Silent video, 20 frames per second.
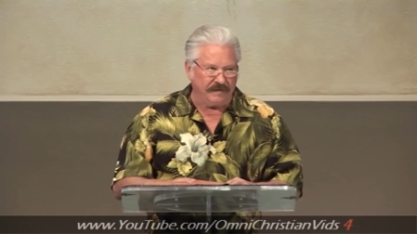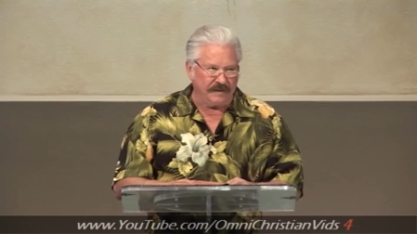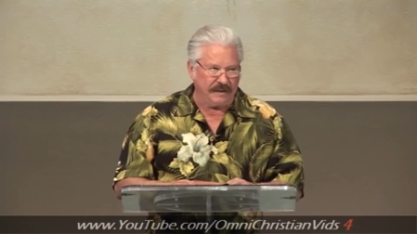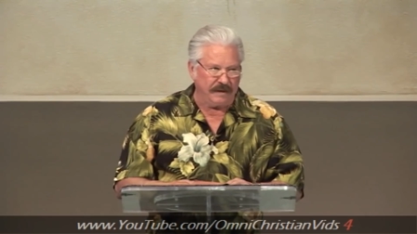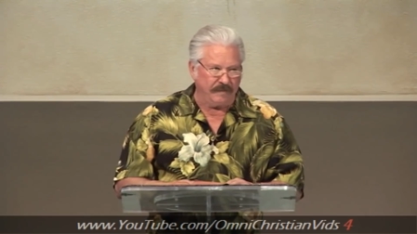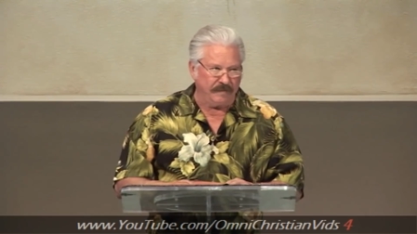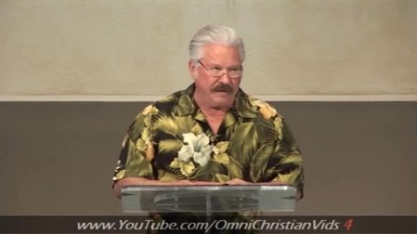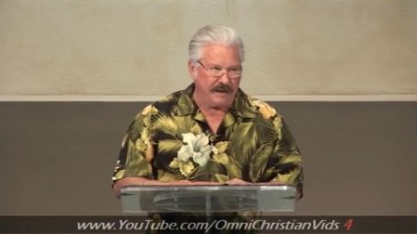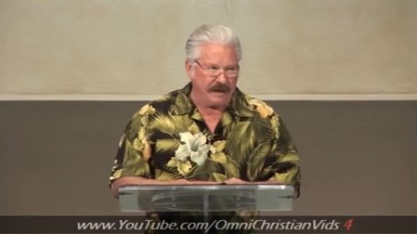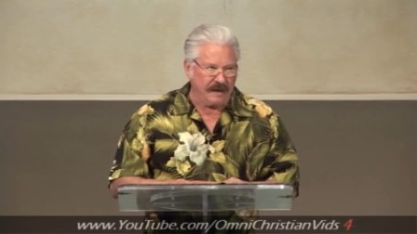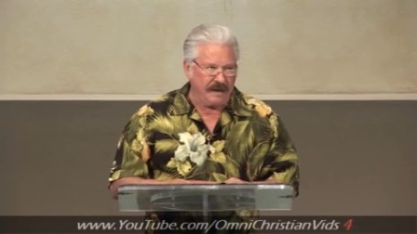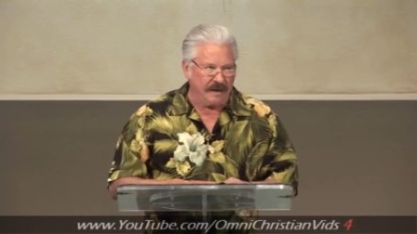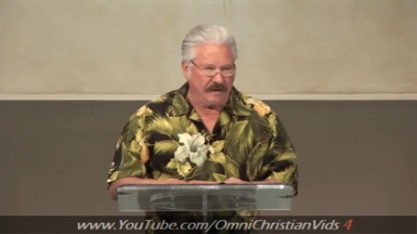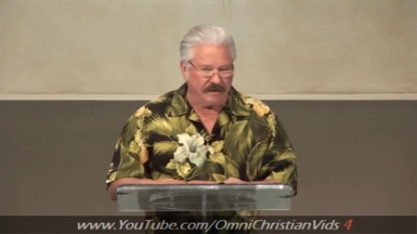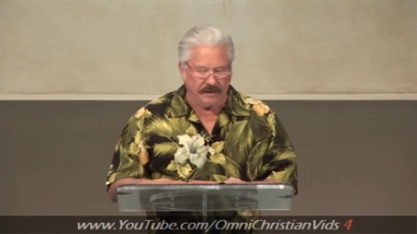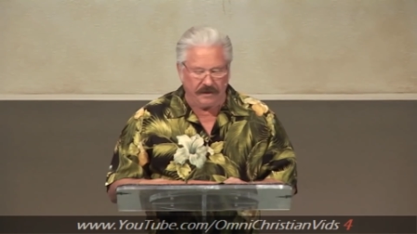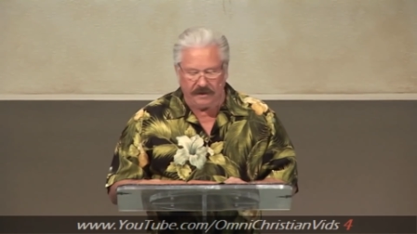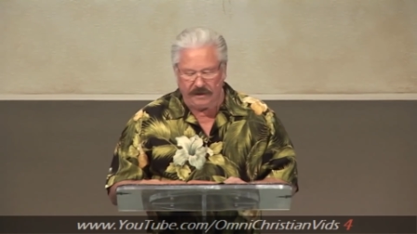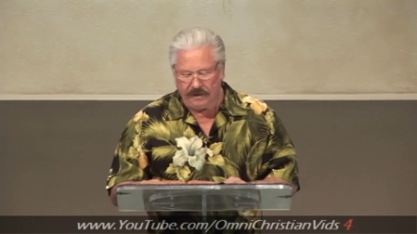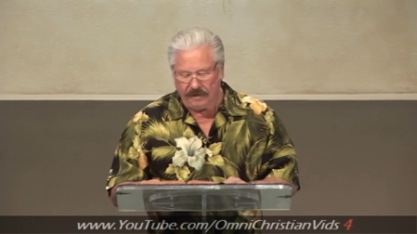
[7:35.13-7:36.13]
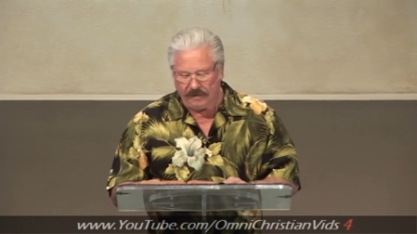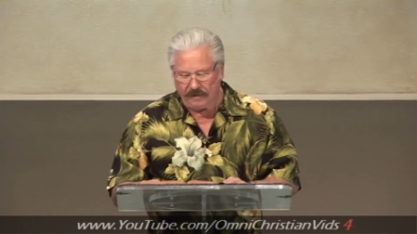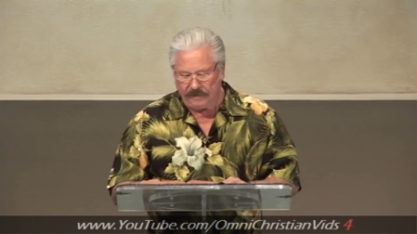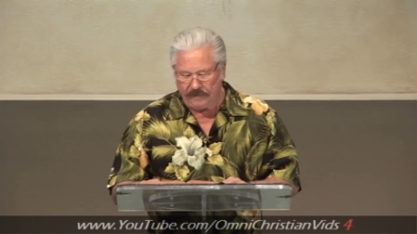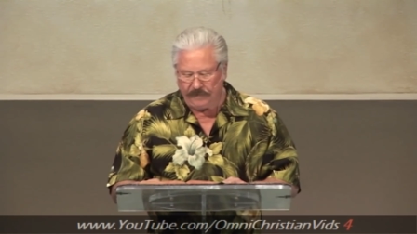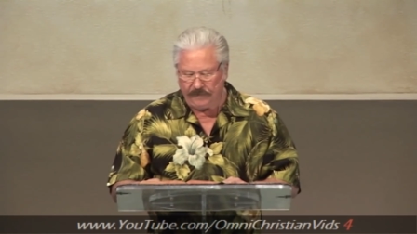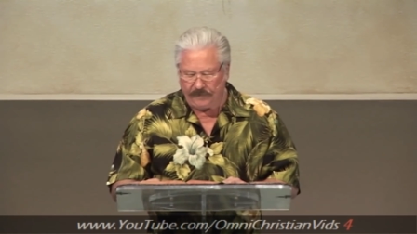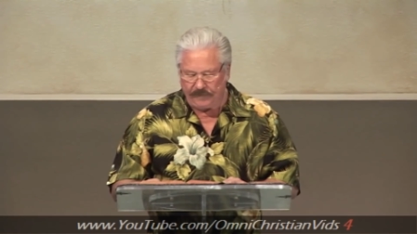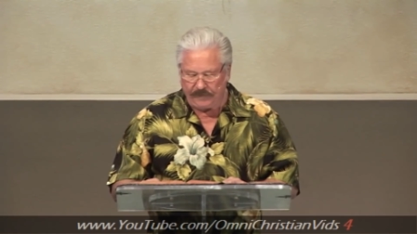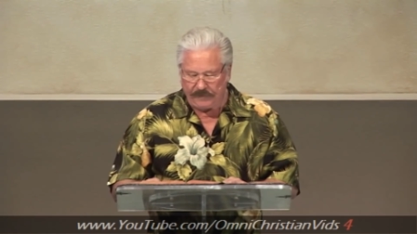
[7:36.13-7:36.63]
of something else too.
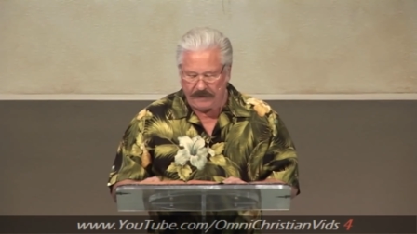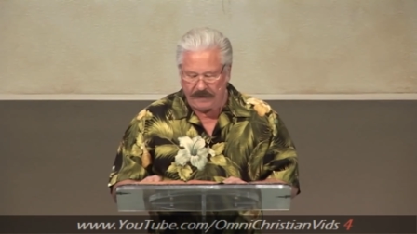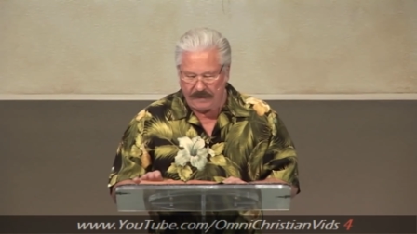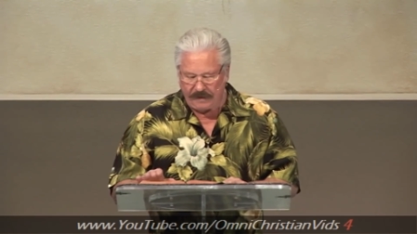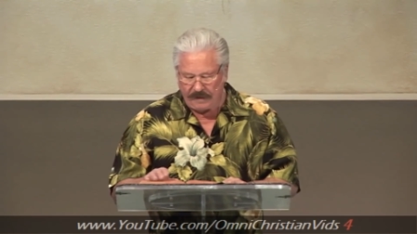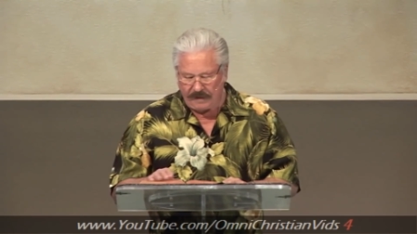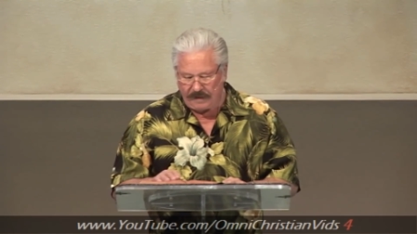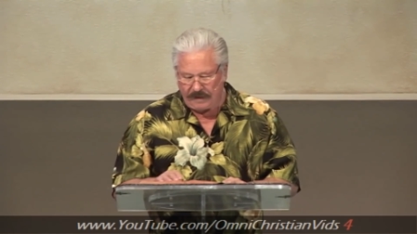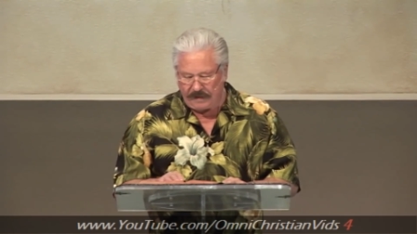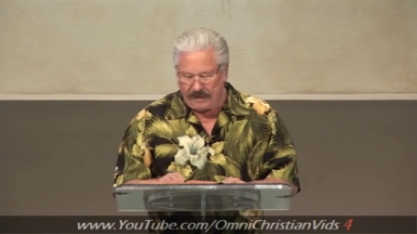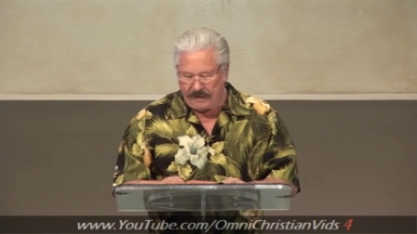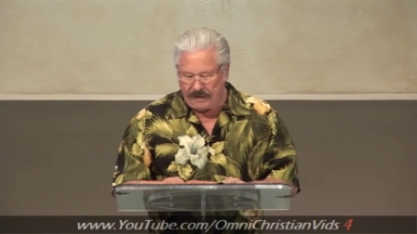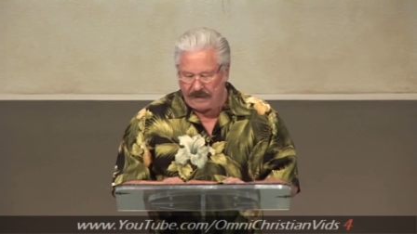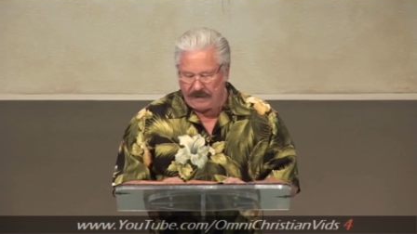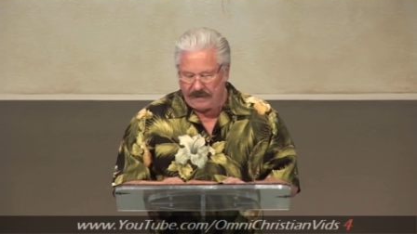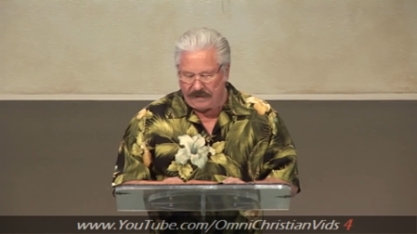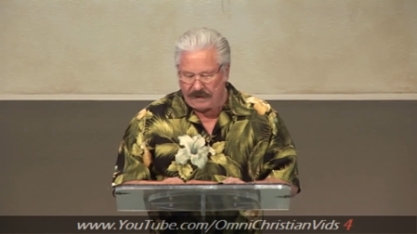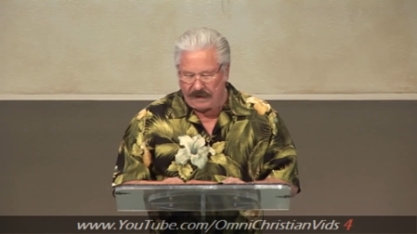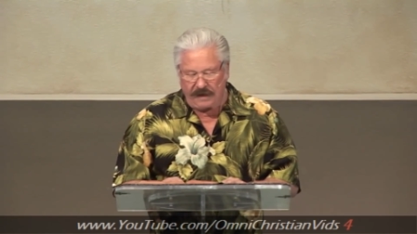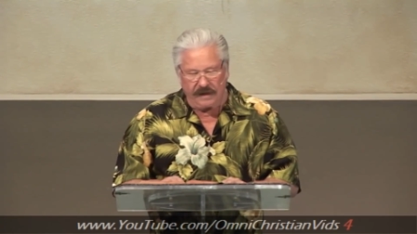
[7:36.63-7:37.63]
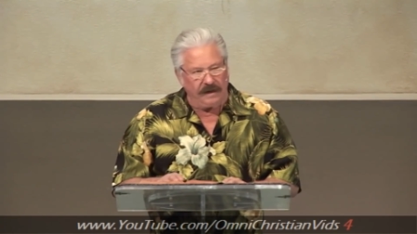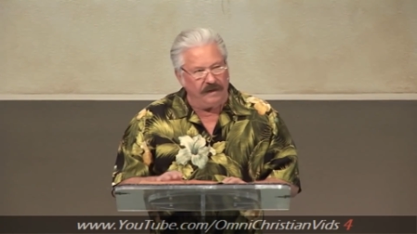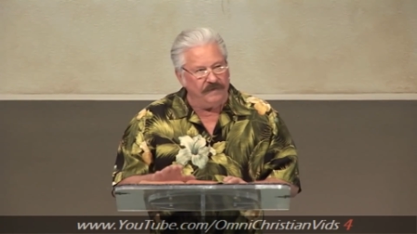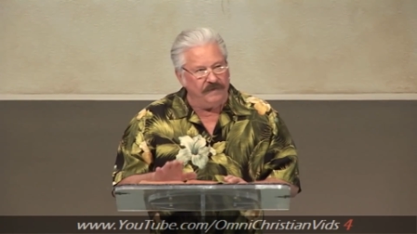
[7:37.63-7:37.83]
That